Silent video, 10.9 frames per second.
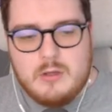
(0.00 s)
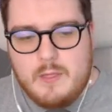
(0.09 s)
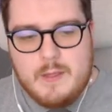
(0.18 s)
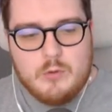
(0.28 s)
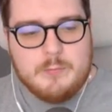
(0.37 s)

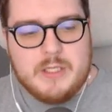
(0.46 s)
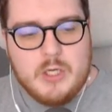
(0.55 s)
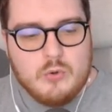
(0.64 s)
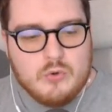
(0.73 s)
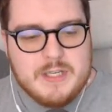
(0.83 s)
There would be
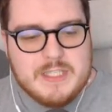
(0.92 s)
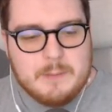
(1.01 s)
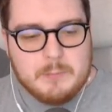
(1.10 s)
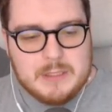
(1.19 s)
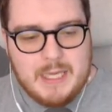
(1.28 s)
no
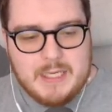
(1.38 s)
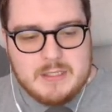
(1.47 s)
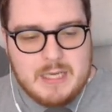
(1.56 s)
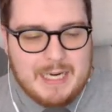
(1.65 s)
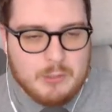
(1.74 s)
greeting
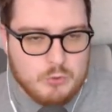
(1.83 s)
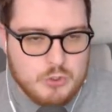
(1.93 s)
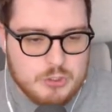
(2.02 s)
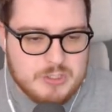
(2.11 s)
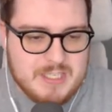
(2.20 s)
played and it
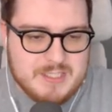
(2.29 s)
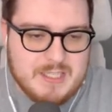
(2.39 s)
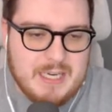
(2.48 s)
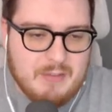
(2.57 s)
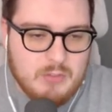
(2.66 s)
would just
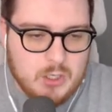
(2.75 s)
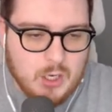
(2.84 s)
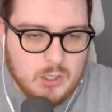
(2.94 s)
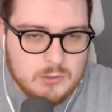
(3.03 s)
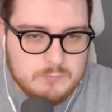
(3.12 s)
disconnect the
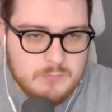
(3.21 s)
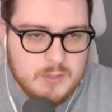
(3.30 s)
call.